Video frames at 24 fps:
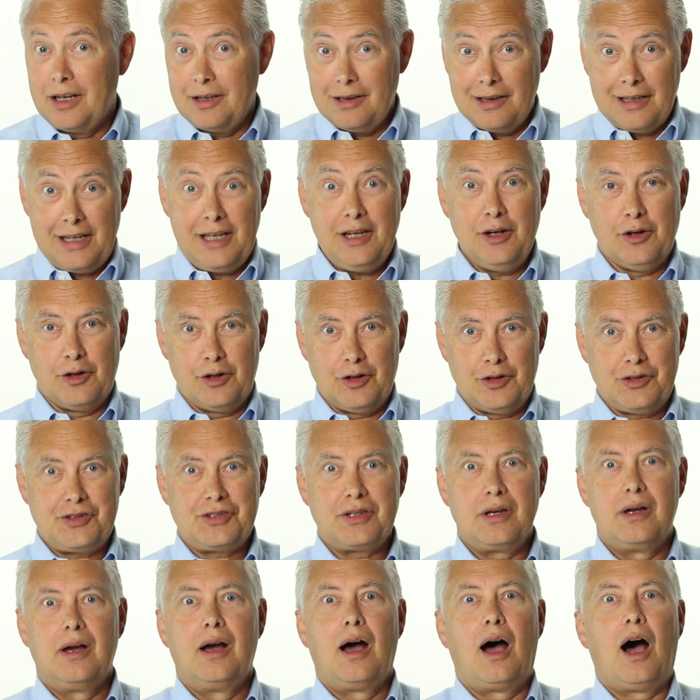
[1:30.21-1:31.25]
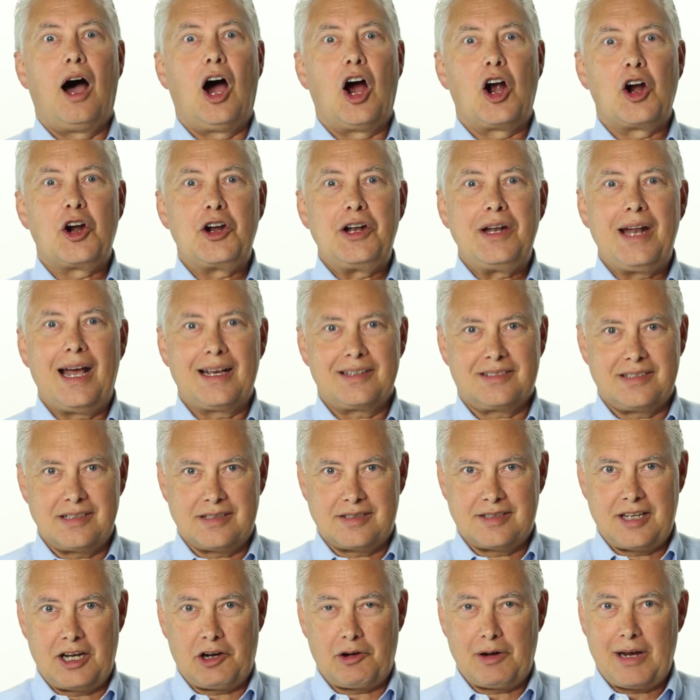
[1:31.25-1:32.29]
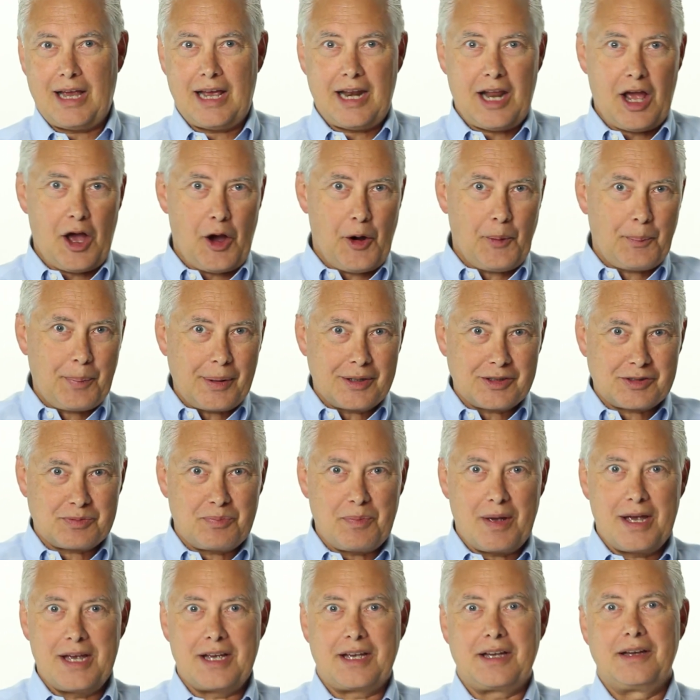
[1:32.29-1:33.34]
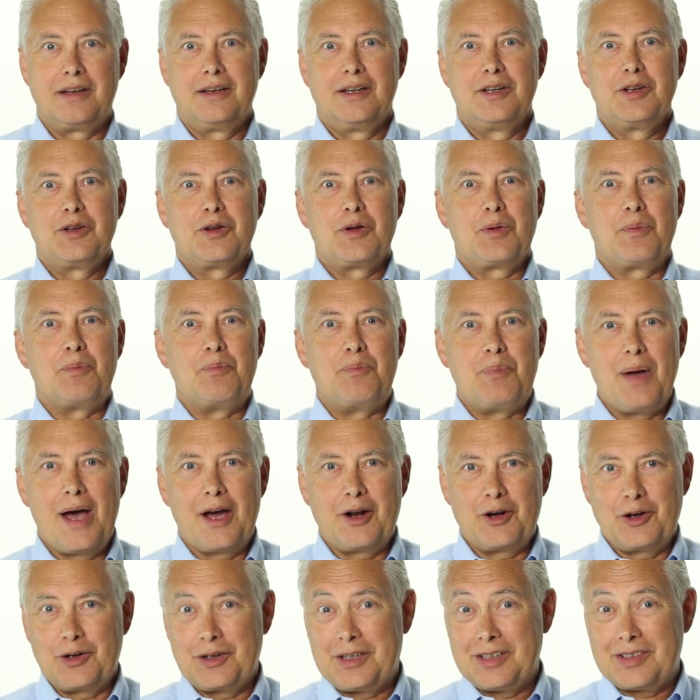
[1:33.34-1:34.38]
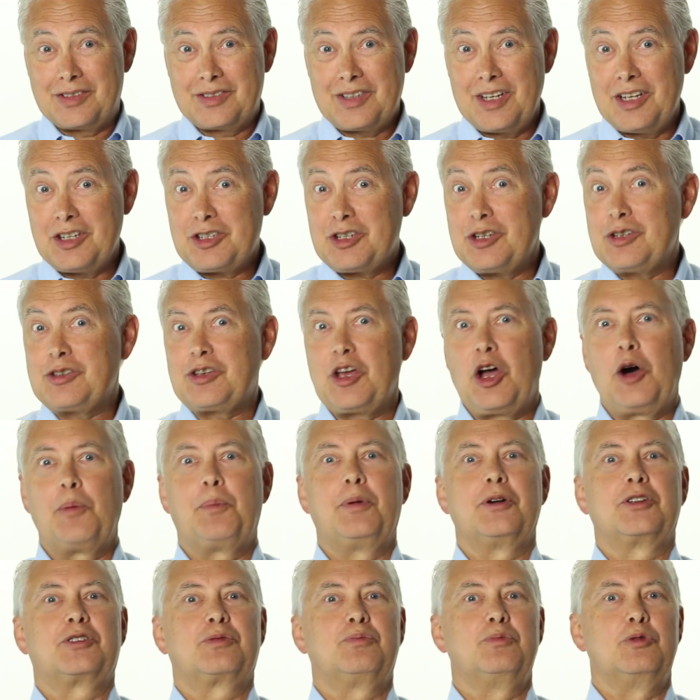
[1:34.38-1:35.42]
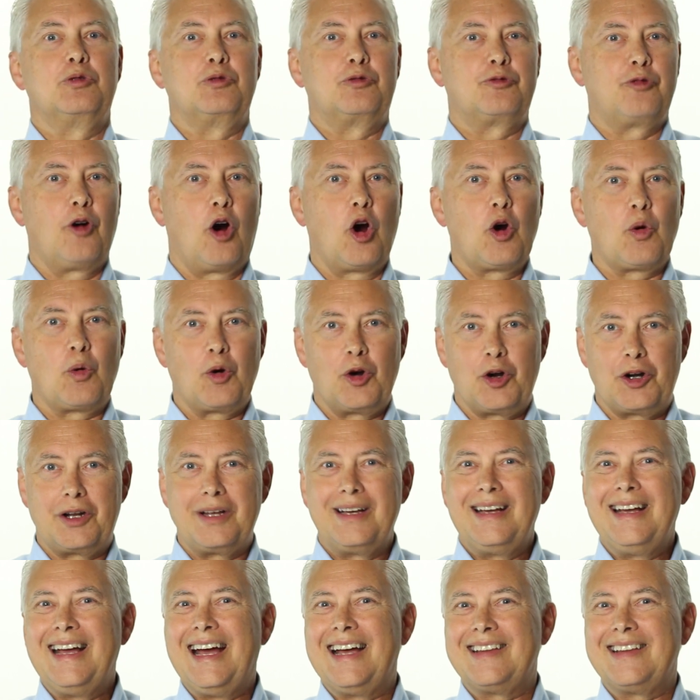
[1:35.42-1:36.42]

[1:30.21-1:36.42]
Leaders are necessary and help us make better decisions, help us move forward.